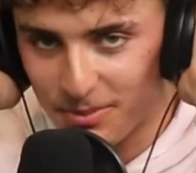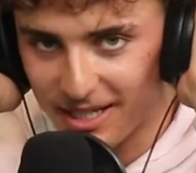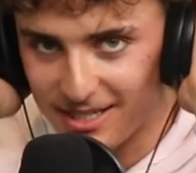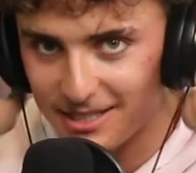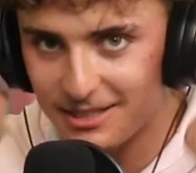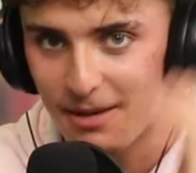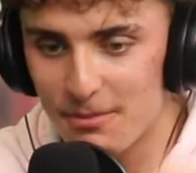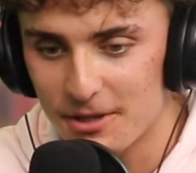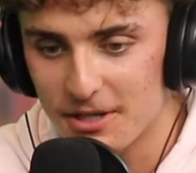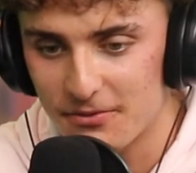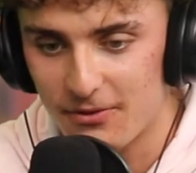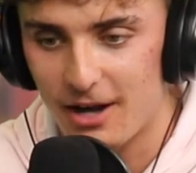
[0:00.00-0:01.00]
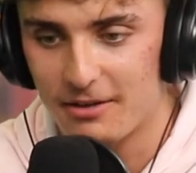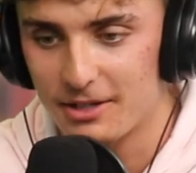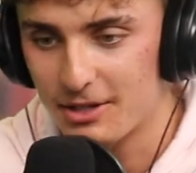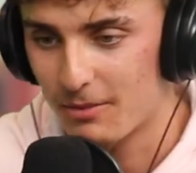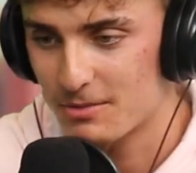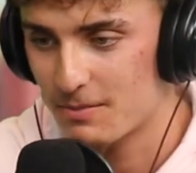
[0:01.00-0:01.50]
big celebrity finally
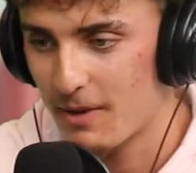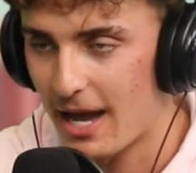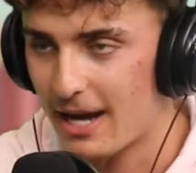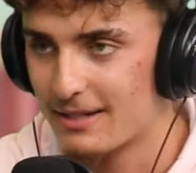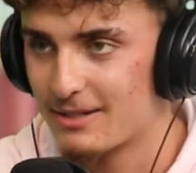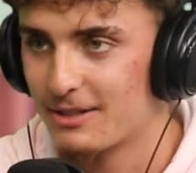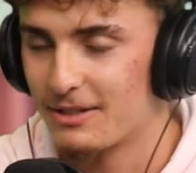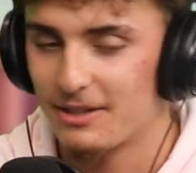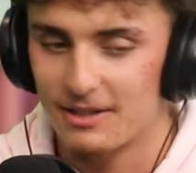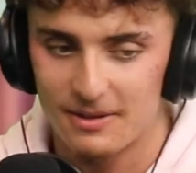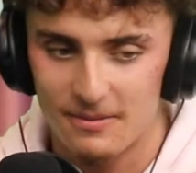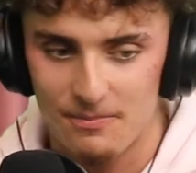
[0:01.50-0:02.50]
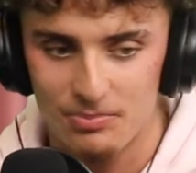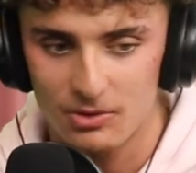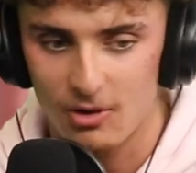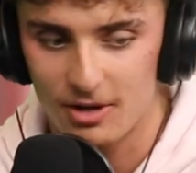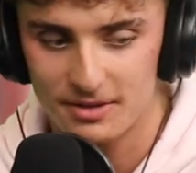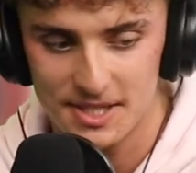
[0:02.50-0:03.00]
comes back to
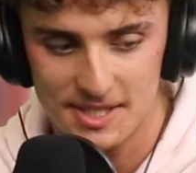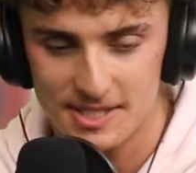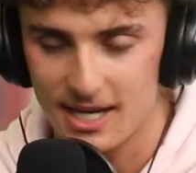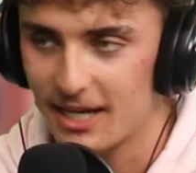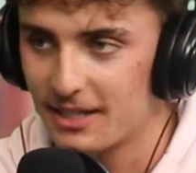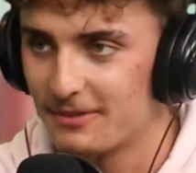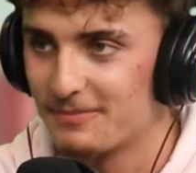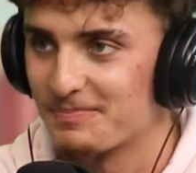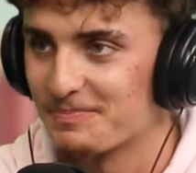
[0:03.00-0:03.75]
on the set.